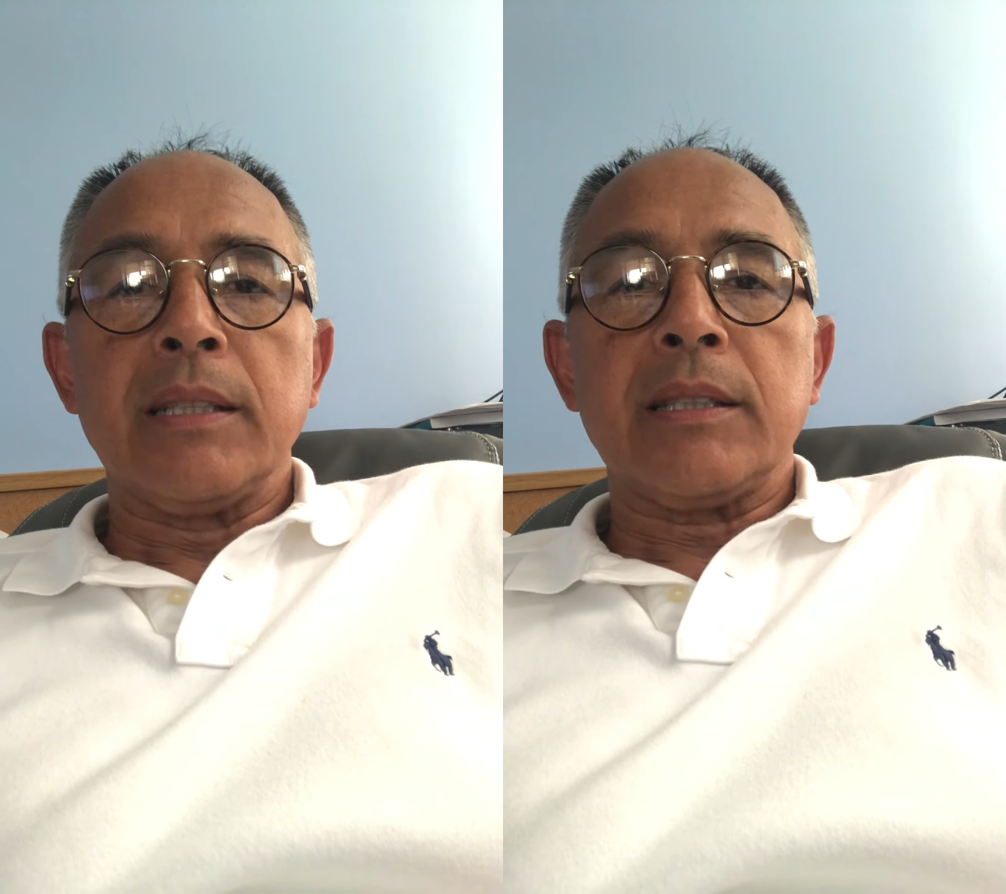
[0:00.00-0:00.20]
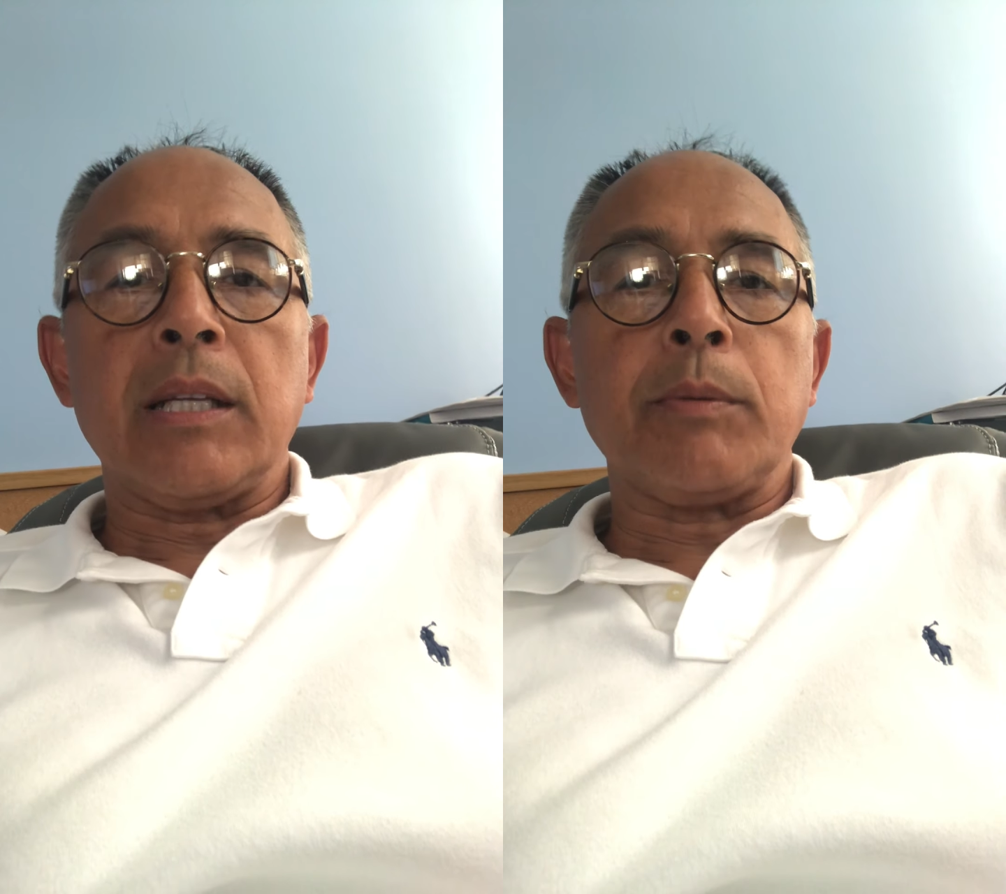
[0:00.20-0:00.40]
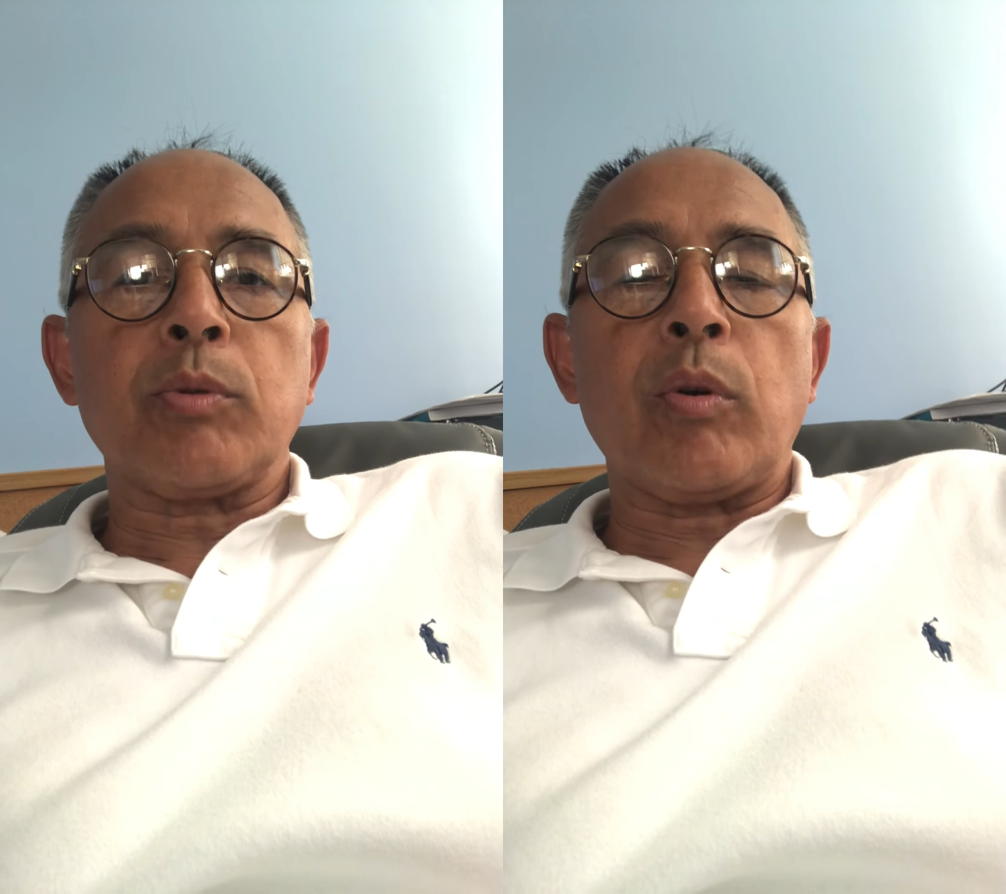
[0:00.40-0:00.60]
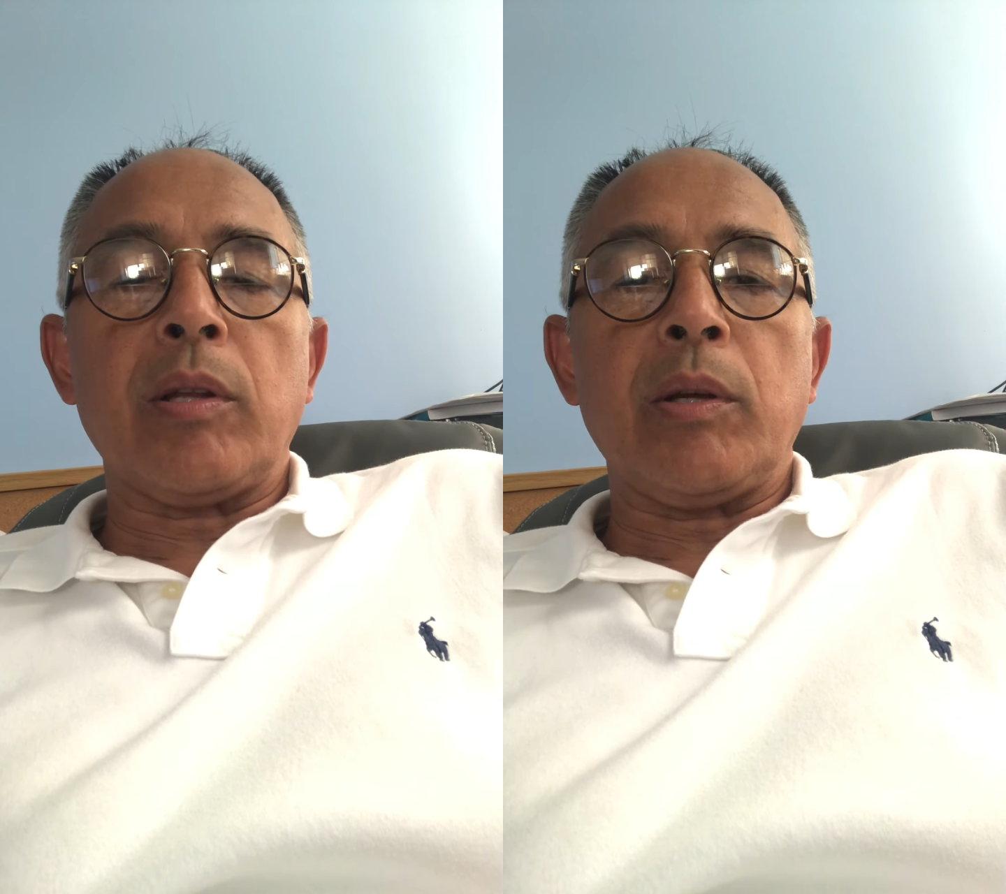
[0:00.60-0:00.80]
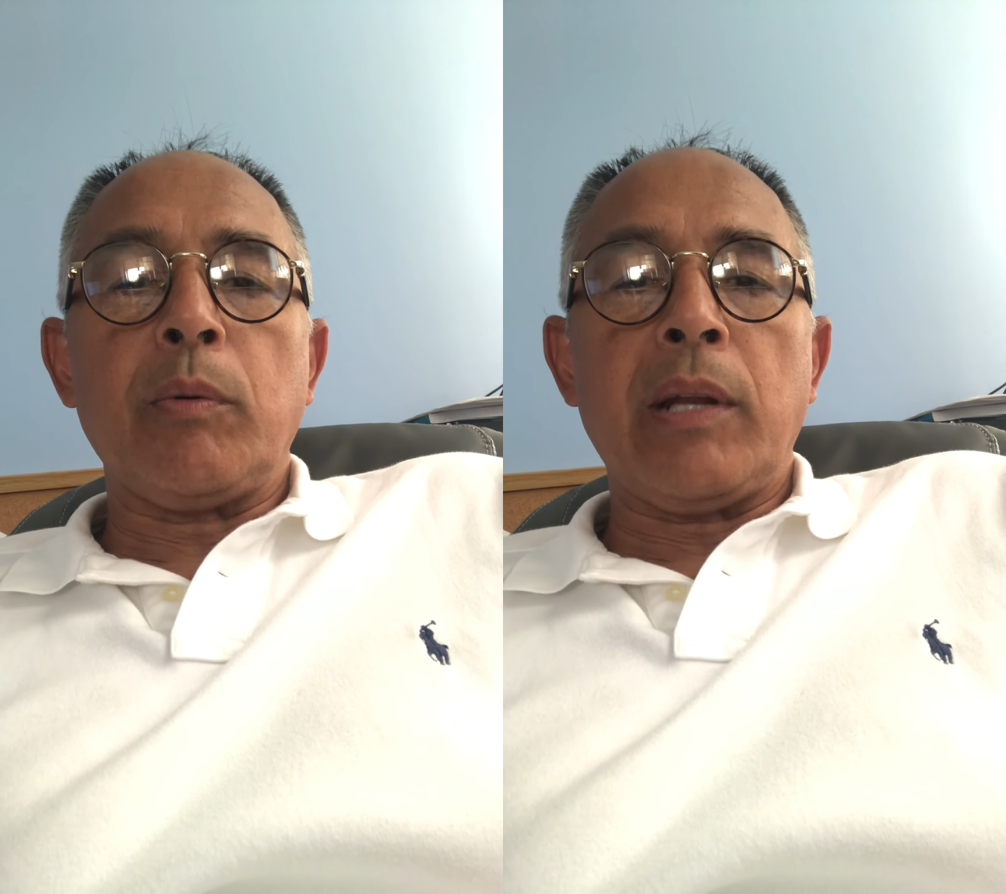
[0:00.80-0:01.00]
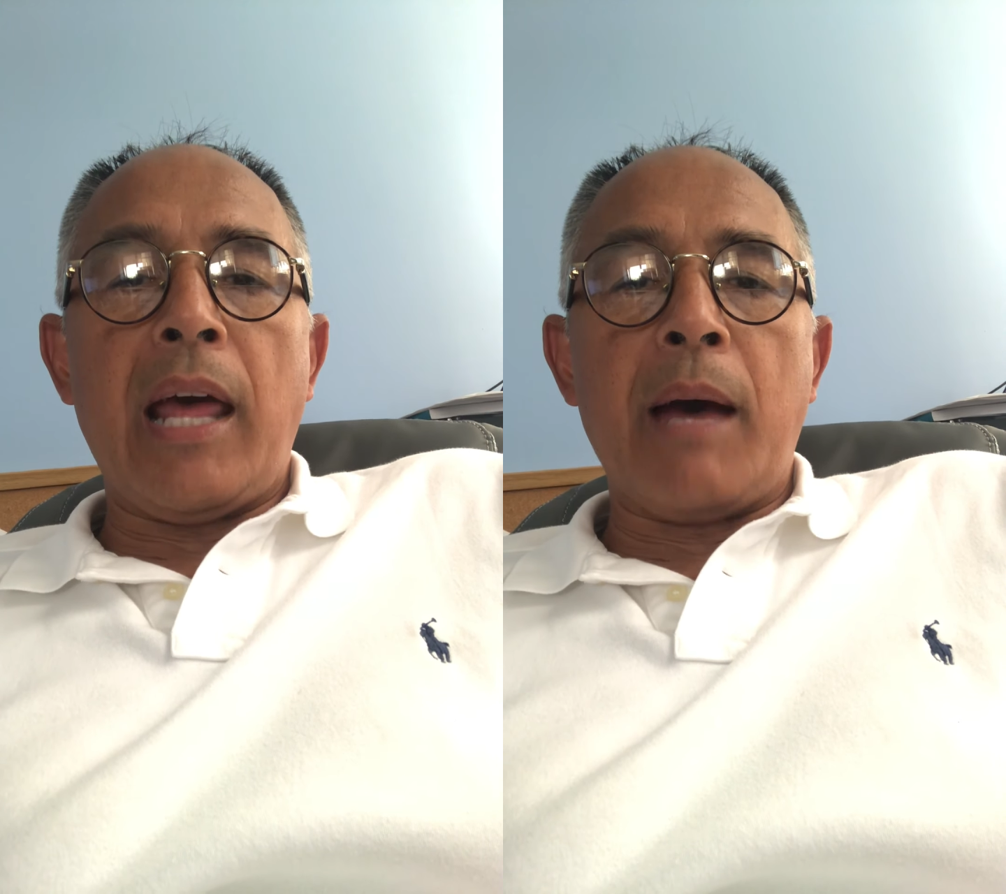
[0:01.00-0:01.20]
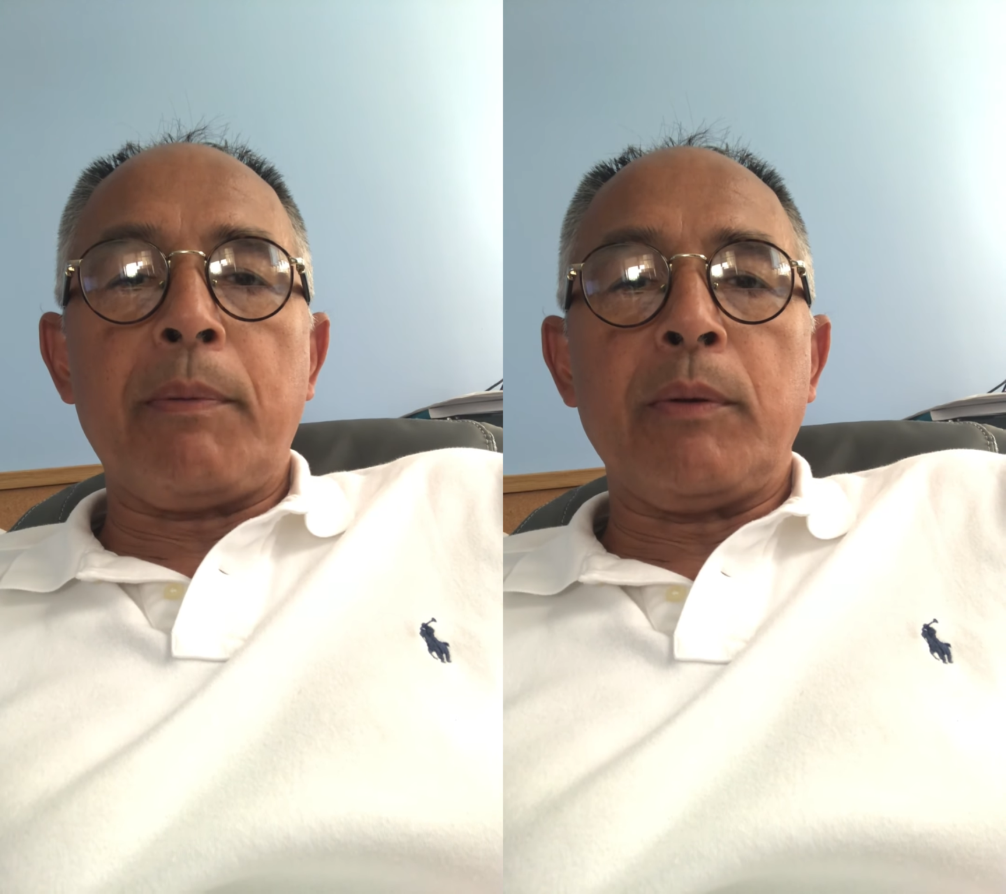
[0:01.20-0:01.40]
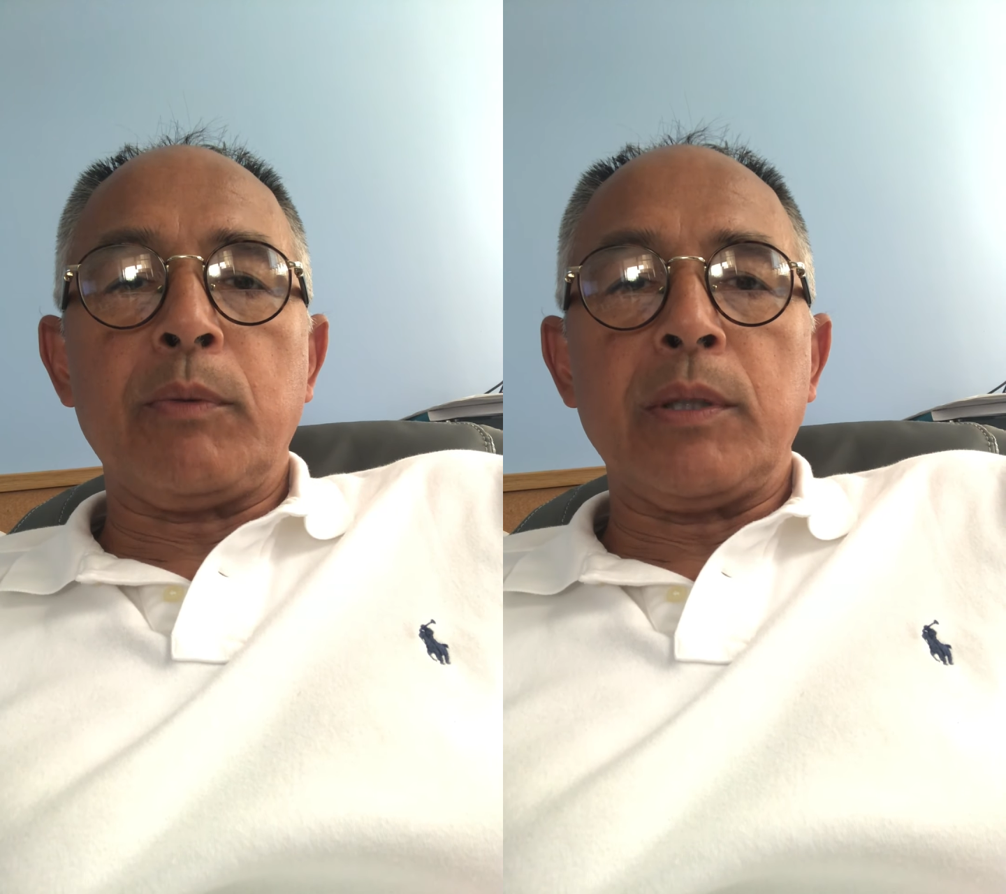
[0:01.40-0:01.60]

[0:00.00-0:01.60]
Subsequently, what happened